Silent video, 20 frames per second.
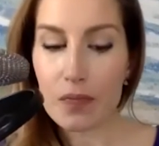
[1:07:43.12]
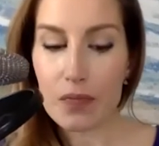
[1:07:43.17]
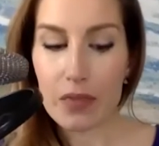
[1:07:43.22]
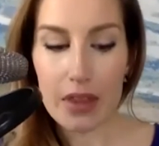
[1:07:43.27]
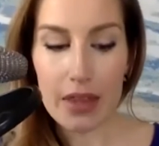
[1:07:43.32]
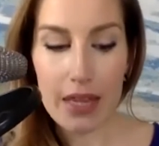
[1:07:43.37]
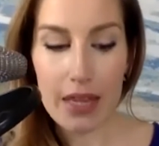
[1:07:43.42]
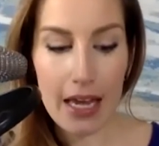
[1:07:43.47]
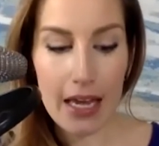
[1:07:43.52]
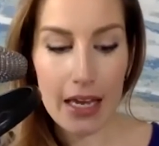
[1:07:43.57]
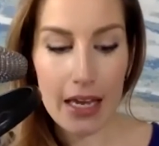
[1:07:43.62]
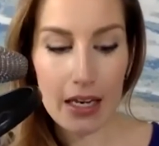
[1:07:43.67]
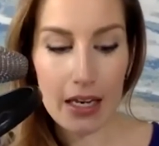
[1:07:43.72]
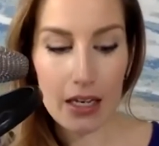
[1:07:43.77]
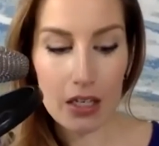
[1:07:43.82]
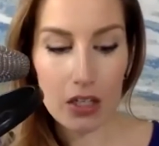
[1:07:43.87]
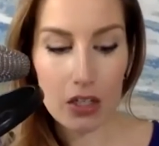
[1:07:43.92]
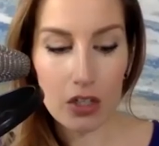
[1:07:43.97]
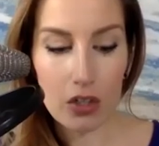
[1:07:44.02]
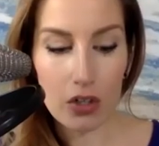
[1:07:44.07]

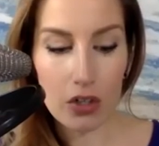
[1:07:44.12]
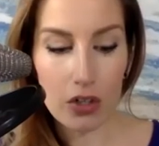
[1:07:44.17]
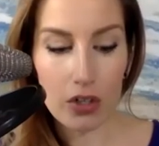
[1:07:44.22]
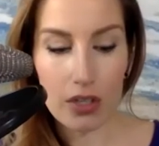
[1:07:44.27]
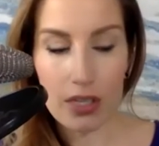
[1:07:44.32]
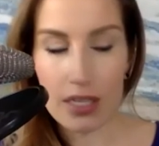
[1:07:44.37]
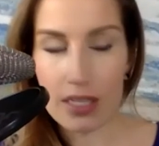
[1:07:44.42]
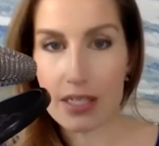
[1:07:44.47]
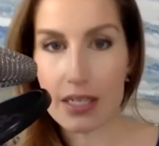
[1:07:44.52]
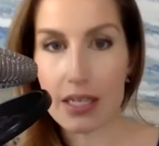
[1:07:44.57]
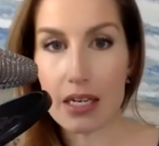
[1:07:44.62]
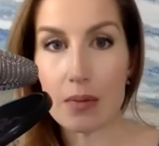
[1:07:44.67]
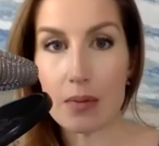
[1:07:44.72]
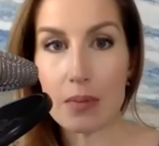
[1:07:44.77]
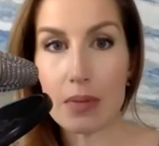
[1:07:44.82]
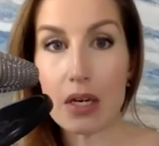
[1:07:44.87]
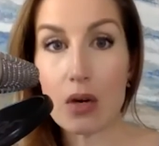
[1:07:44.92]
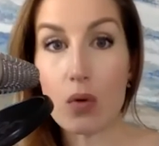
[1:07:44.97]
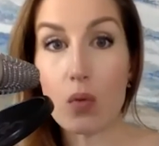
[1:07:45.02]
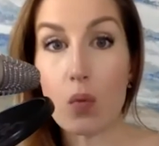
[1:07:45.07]
then it's going to
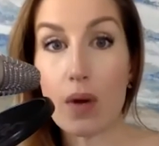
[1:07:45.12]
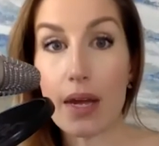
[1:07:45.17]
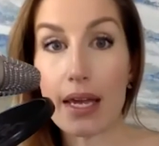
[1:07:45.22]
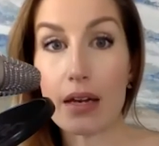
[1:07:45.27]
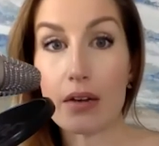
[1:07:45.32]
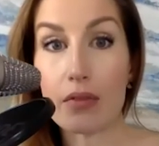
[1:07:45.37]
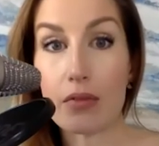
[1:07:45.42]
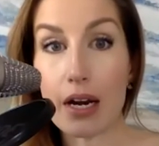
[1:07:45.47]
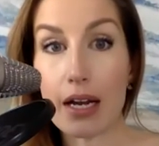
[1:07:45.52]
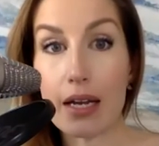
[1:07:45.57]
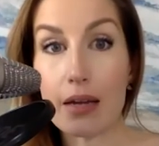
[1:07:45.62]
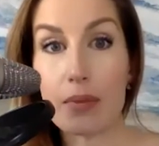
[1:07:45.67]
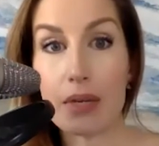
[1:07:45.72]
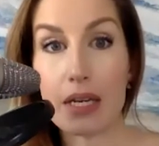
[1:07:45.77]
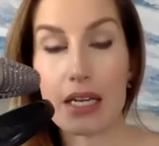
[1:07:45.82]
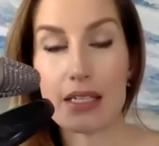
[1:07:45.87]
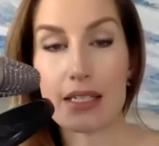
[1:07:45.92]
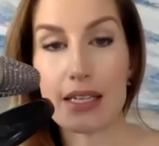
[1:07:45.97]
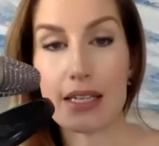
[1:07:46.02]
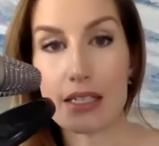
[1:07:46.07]
be a win, right?
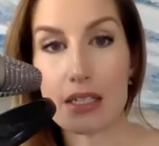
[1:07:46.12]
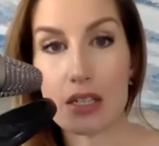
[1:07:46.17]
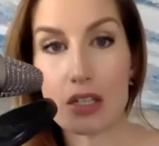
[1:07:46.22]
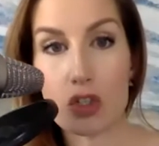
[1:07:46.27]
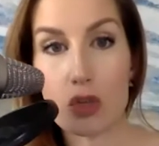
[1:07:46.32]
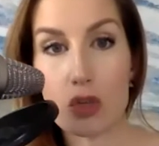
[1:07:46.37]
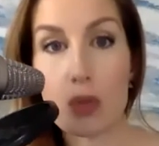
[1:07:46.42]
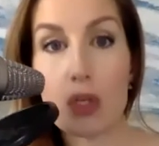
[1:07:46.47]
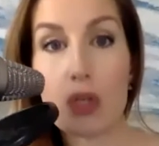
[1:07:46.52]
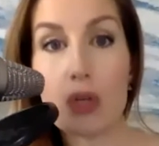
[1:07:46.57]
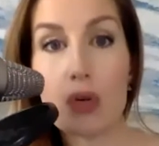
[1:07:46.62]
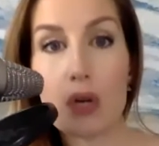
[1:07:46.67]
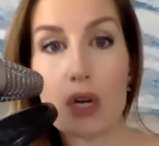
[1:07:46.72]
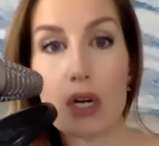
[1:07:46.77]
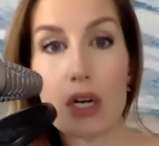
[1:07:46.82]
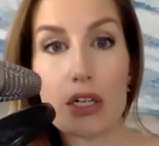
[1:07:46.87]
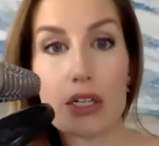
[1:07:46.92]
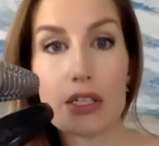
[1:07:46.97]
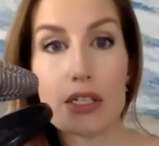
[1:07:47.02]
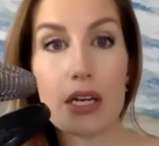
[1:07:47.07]
Because as
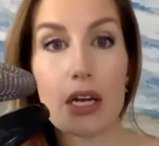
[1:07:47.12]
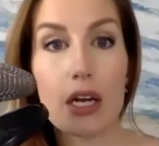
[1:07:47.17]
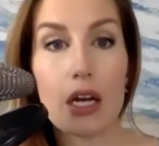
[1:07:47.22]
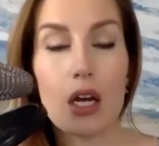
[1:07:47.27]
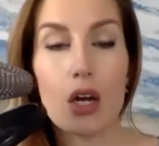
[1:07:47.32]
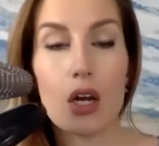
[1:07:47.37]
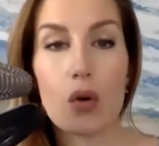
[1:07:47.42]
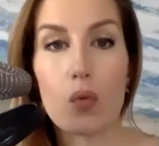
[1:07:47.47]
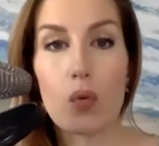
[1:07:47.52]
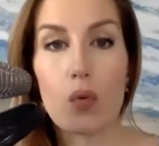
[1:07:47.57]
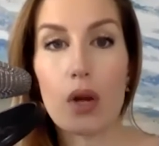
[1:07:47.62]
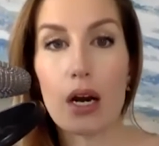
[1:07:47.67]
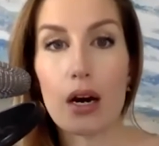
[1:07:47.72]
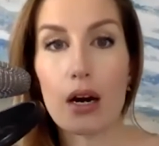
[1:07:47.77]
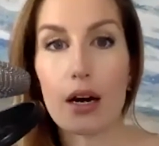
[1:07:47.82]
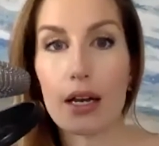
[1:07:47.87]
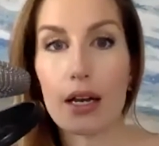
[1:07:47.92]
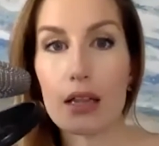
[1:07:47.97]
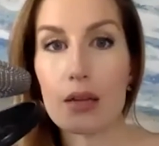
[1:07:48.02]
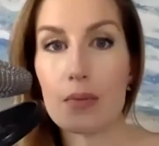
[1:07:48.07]
entrepreneurs, we
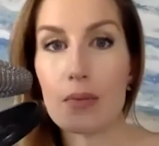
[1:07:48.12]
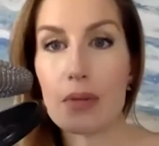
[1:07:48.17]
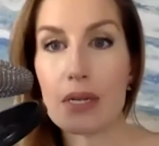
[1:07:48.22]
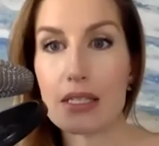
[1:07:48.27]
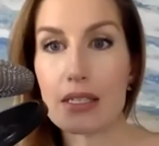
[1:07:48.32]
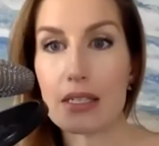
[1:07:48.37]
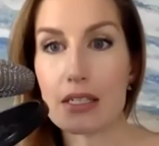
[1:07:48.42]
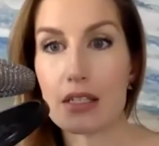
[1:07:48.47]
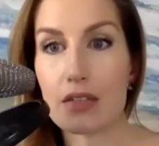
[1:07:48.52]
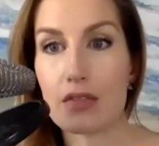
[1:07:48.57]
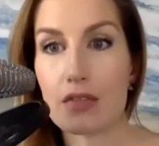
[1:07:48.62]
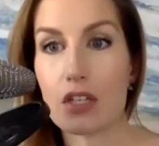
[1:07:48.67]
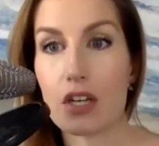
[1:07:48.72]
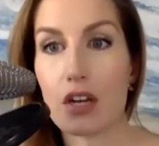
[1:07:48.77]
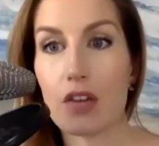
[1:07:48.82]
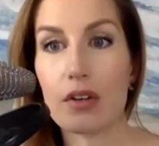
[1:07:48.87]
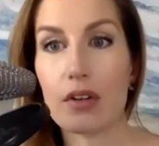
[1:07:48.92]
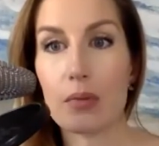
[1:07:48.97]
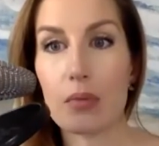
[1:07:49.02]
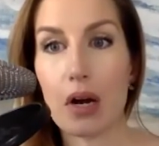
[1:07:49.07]
are in the business of
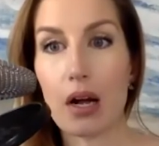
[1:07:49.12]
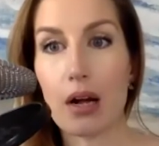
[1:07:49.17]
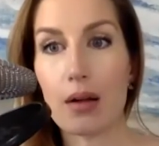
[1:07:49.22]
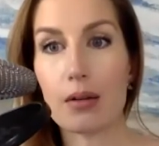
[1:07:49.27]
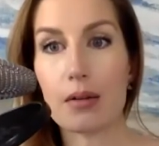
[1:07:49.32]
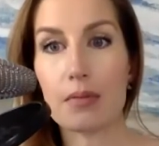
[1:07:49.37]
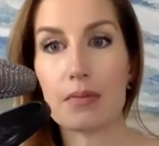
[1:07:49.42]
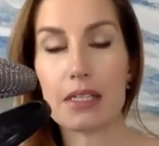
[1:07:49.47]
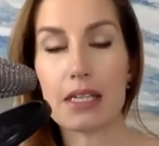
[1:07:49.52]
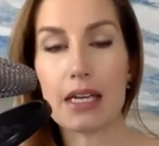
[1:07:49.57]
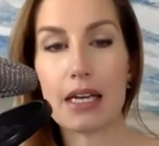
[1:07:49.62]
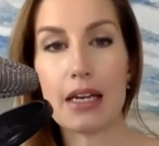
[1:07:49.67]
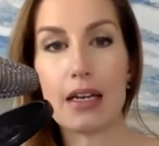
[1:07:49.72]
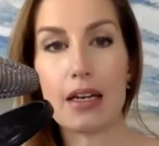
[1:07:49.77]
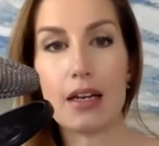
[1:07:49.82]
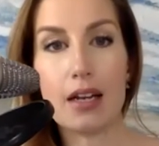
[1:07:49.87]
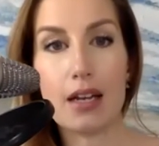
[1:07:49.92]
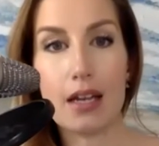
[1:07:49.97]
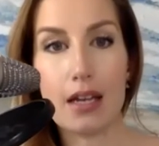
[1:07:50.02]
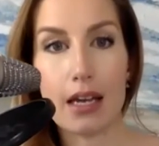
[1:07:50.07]
solving problems.
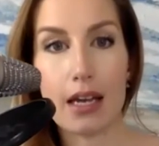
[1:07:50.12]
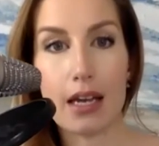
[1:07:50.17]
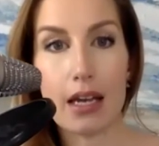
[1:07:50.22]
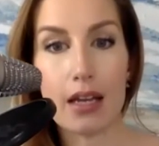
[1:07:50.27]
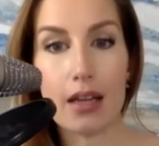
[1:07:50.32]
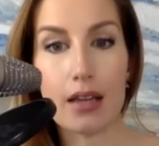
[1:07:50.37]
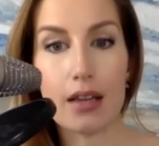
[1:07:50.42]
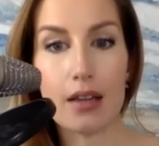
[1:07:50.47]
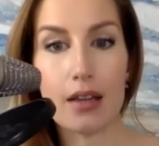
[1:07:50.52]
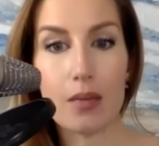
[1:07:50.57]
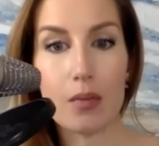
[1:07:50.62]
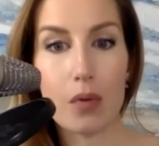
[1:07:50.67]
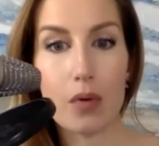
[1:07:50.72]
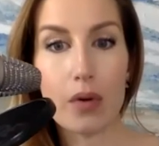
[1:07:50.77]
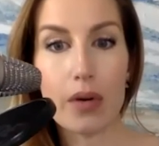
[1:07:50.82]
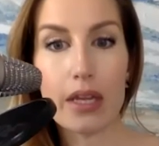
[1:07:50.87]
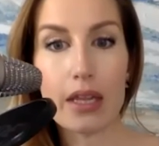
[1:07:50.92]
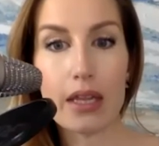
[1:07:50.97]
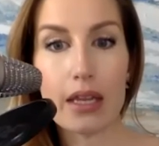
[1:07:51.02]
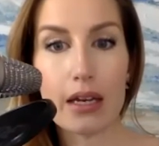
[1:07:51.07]
And the
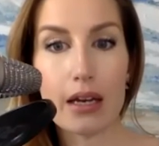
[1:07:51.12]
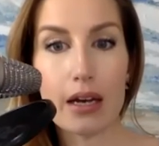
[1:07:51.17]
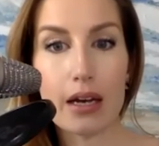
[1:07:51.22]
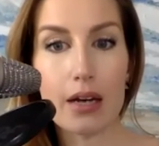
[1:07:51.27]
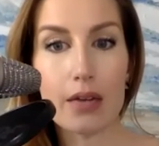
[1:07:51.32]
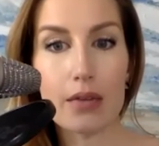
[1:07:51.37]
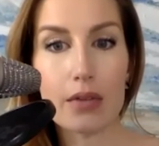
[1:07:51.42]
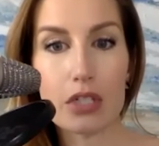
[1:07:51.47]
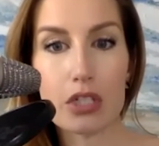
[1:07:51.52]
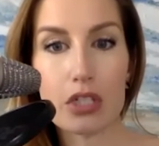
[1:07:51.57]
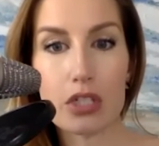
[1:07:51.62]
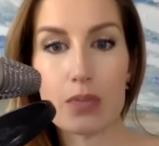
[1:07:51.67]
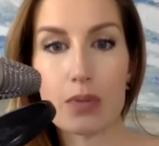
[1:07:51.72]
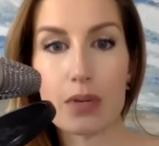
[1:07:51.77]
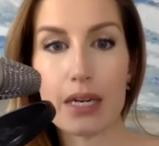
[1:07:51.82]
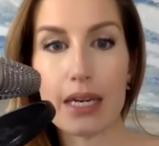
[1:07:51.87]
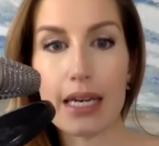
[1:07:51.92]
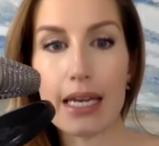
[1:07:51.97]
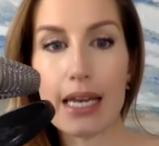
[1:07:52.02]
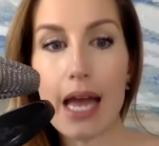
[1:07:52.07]
point that Ghada was just
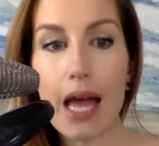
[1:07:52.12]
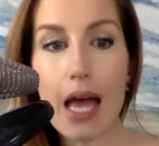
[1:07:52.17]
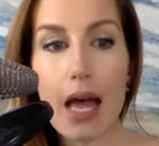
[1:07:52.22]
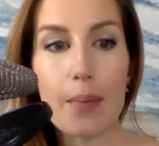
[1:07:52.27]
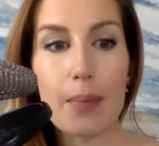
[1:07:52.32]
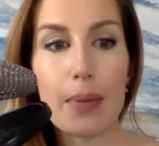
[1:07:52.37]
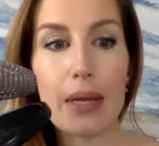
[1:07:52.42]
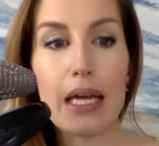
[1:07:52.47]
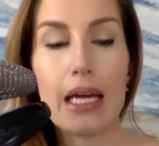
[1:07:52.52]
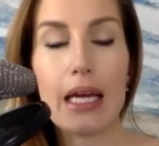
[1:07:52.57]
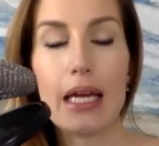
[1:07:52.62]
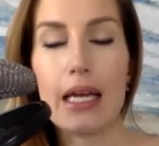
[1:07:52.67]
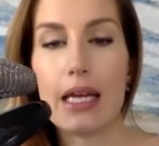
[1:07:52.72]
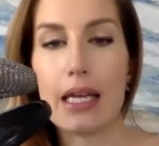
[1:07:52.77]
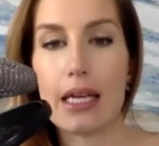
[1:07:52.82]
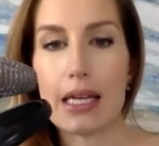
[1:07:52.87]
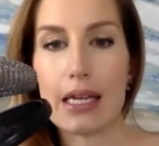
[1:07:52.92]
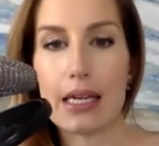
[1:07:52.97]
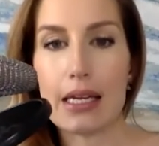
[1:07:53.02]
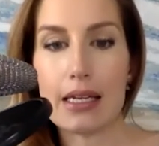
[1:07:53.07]
bringing up
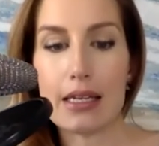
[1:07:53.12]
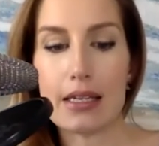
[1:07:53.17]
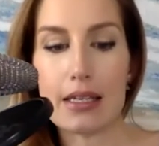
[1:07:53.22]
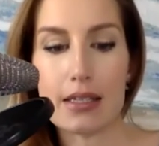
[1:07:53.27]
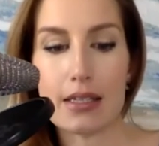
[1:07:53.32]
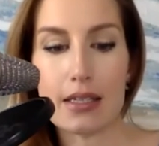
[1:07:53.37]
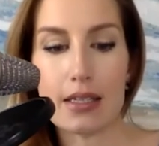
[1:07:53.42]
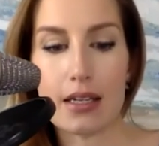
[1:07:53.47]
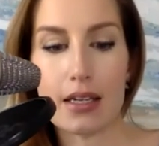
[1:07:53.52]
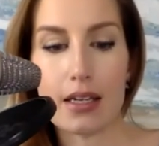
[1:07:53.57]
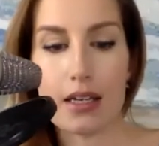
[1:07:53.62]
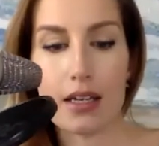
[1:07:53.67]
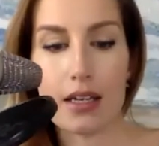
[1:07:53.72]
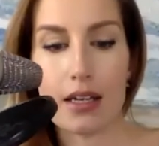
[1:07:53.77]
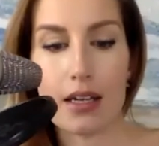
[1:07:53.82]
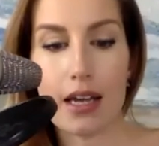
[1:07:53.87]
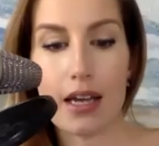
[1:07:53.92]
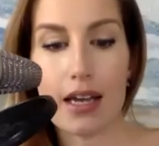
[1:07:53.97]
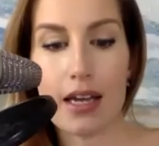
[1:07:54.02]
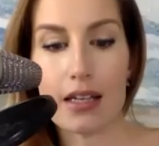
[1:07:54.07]
is,
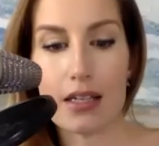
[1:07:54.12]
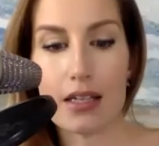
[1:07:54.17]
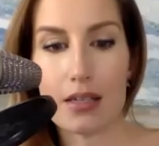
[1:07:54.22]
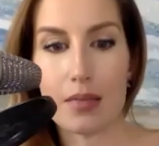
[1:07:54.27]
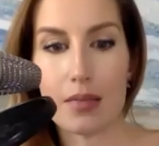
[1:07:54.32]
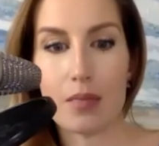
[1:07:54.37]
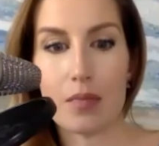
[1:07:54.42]
hey, it's